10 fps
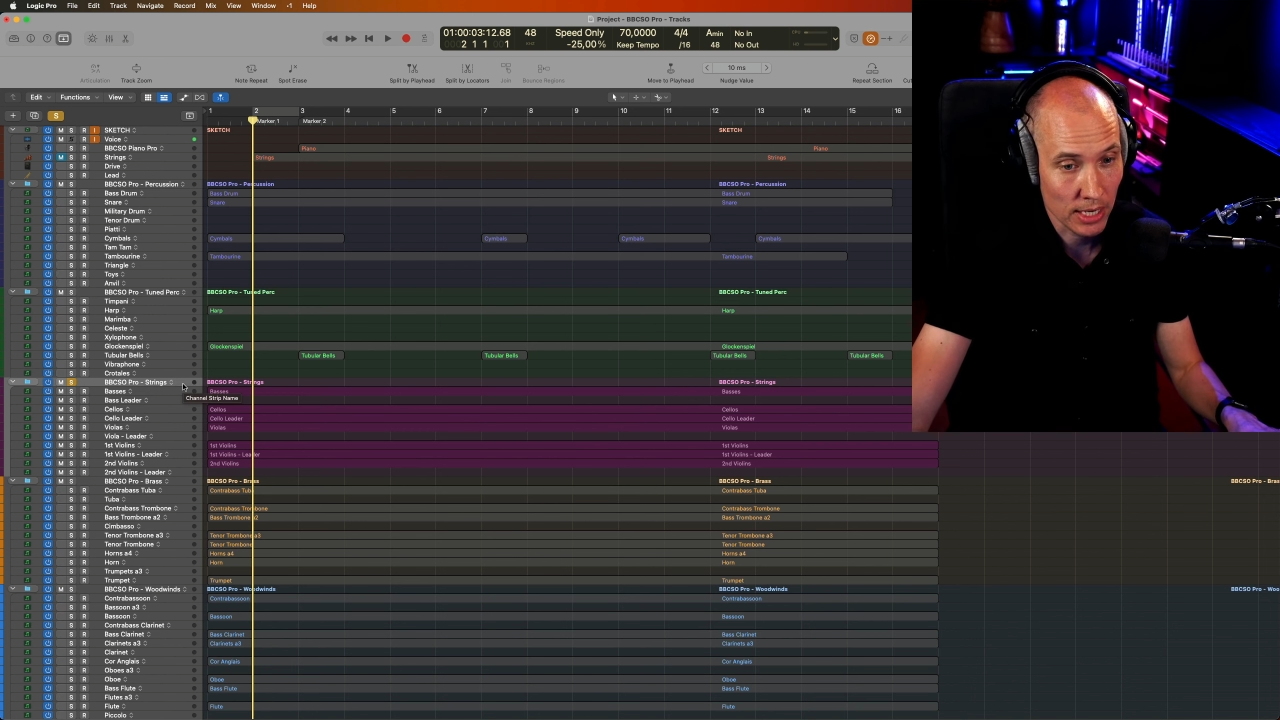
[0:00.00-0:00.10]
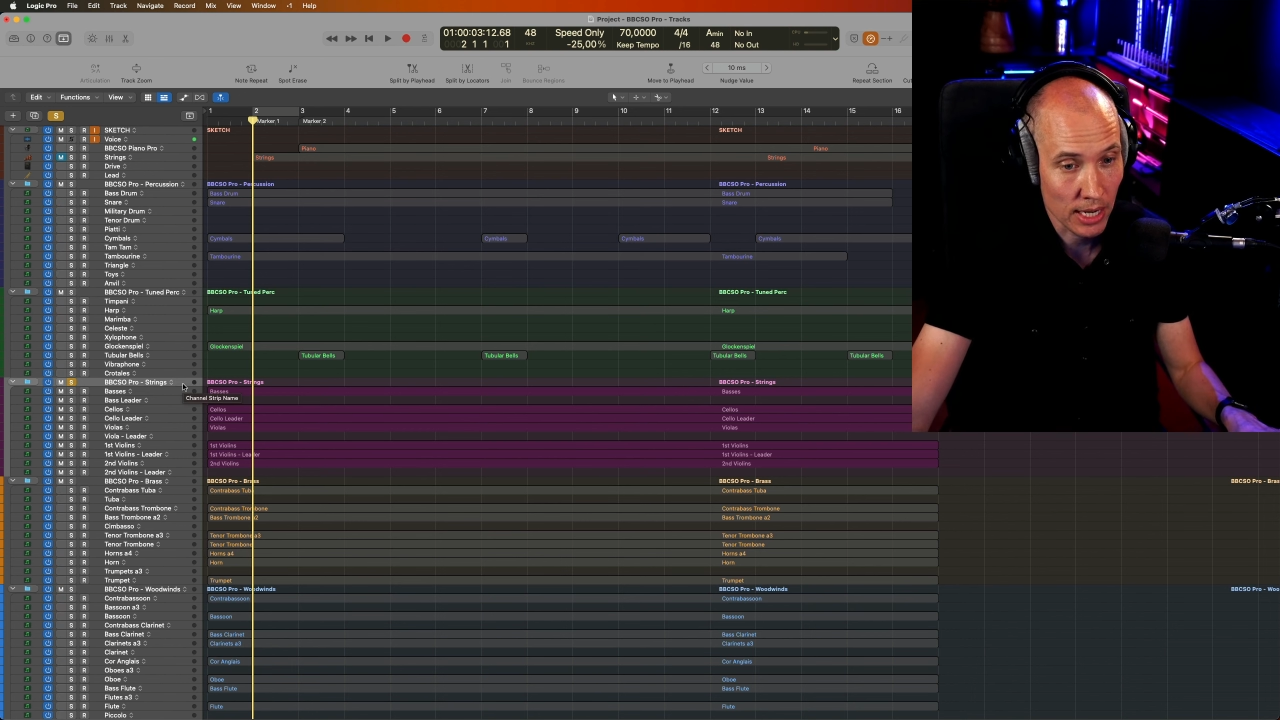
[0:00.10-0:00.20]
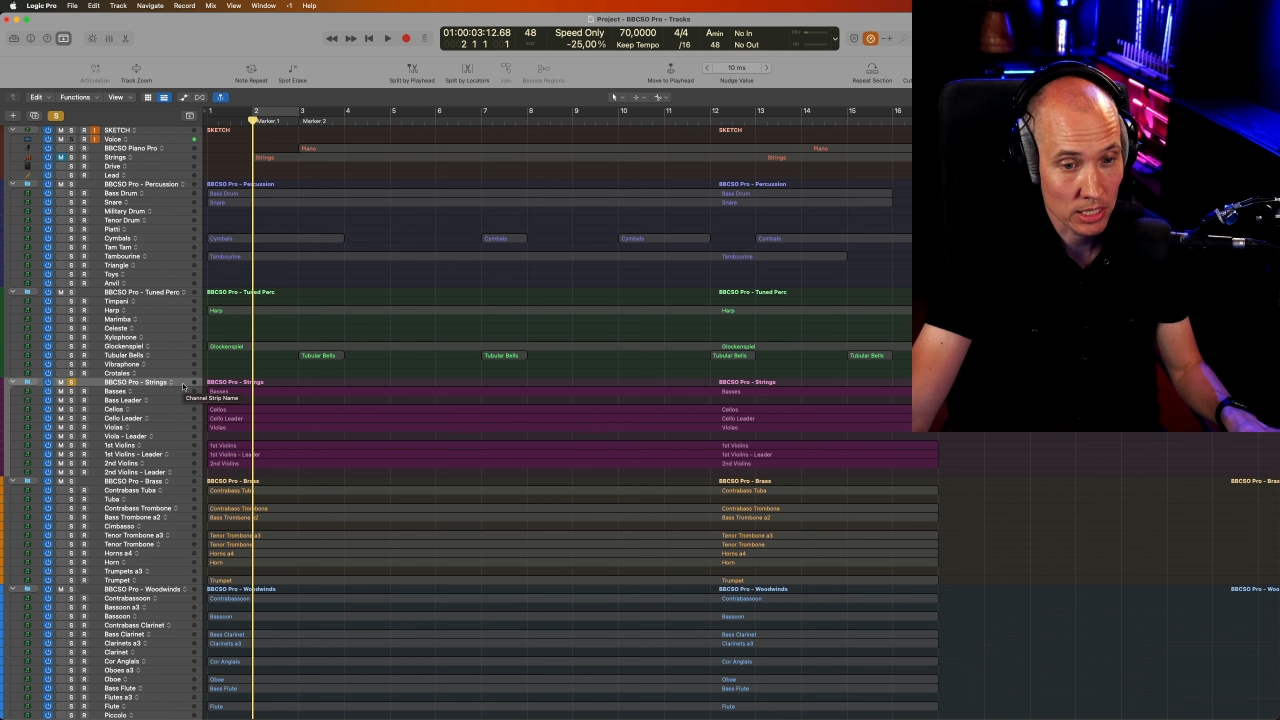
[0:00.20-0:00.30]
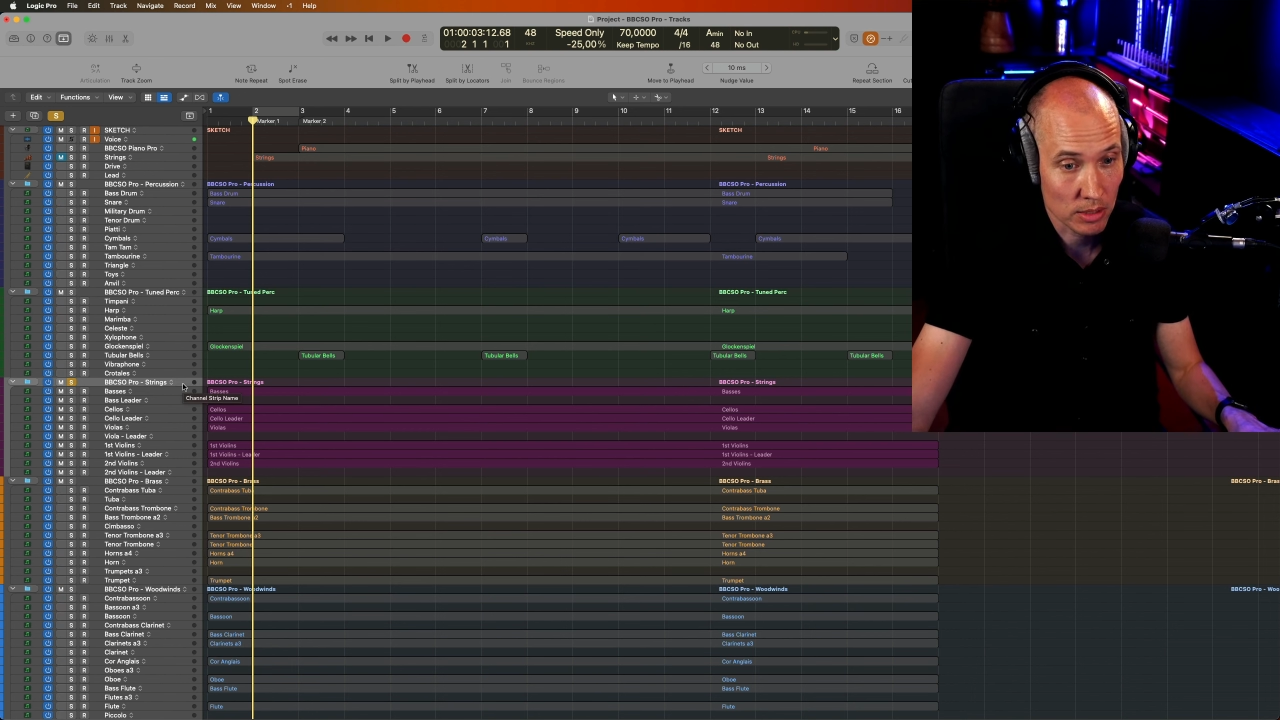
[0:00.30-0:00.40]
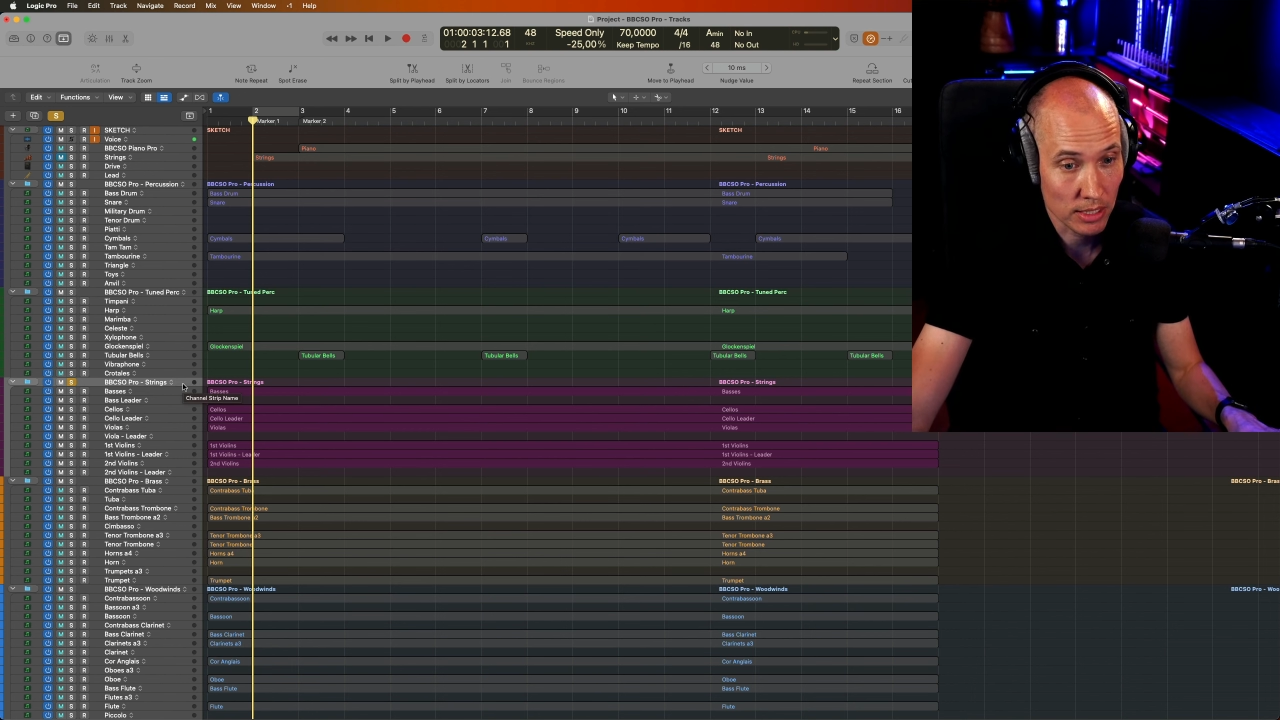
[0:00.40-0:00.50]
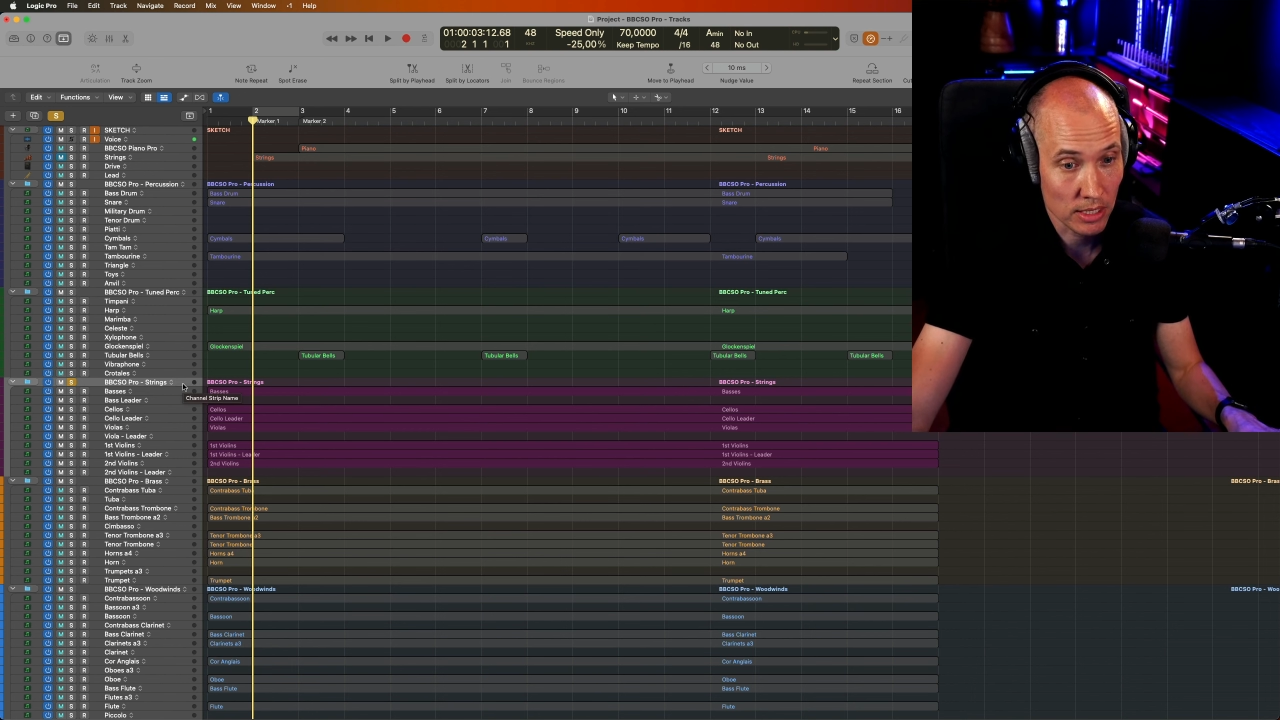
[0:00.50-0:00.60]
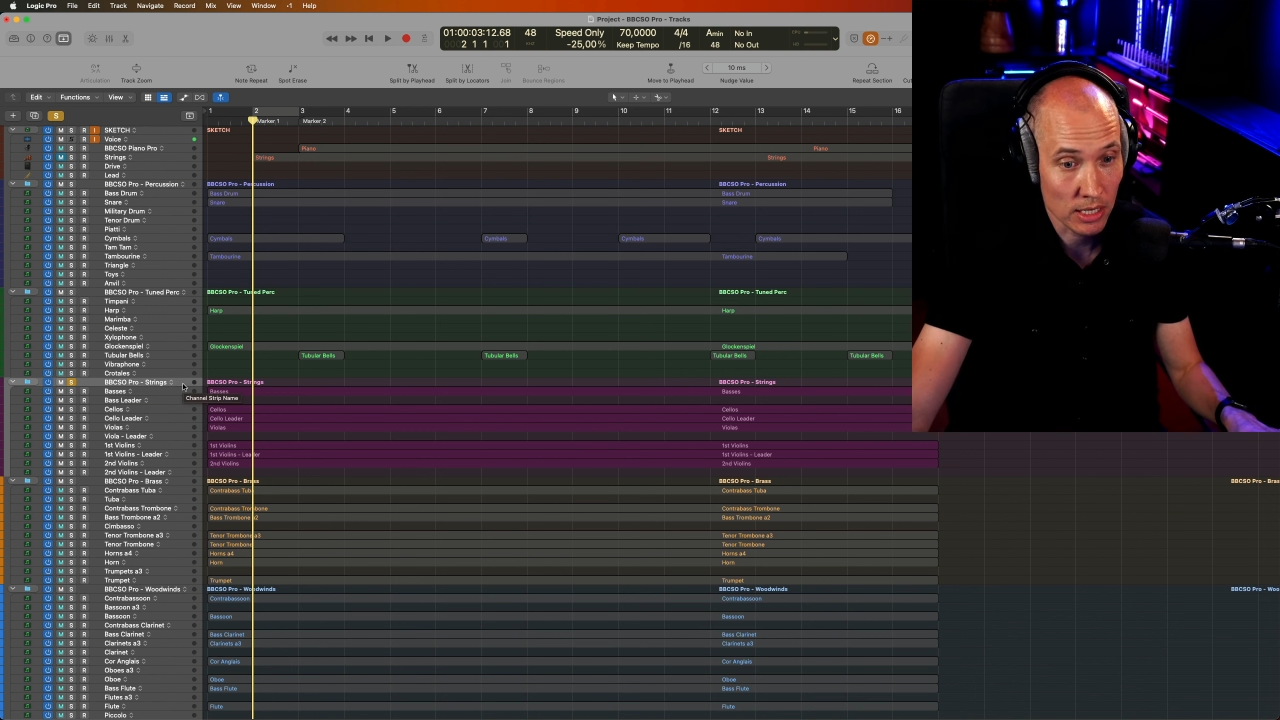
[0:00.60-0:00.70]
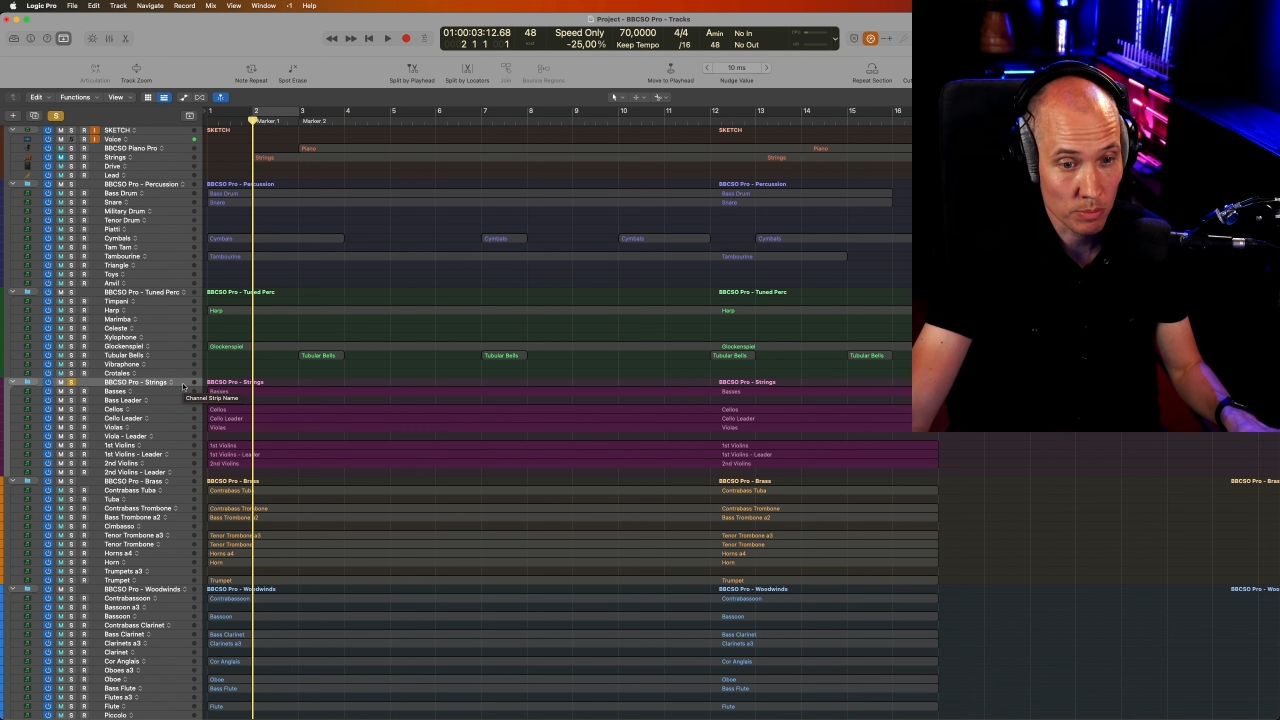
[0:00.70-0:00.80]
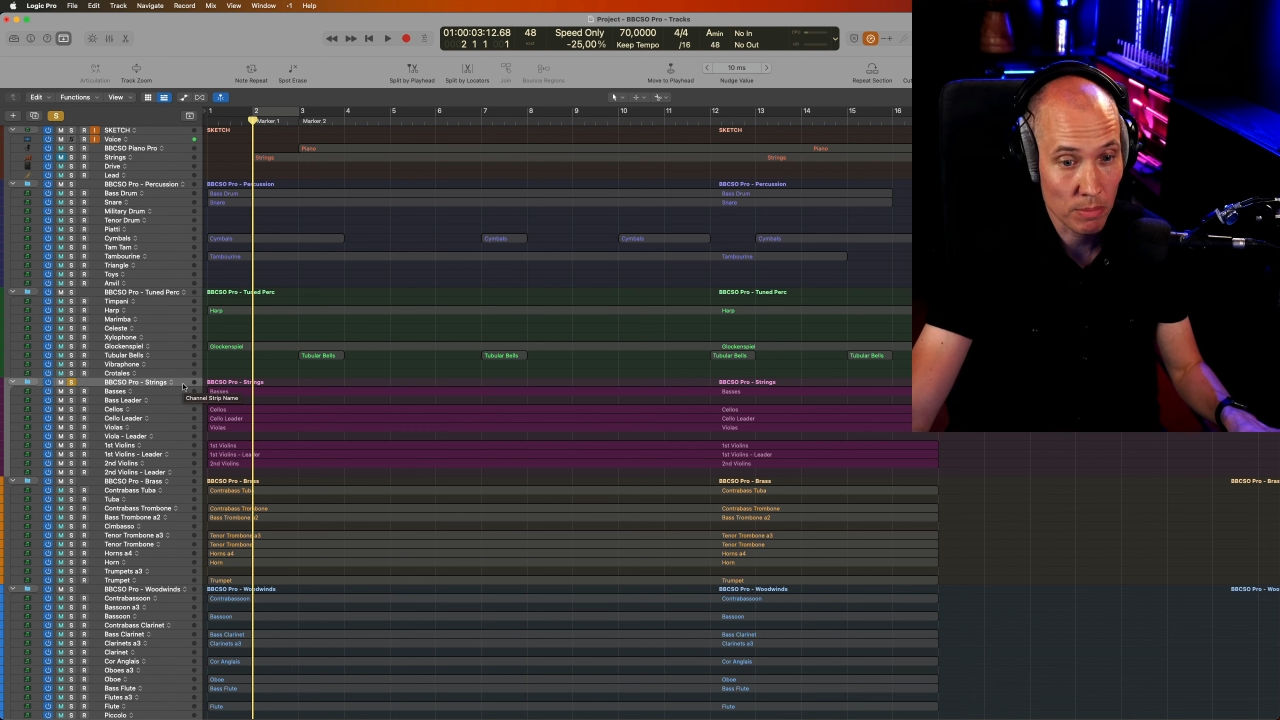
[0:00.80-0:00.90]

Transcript: has been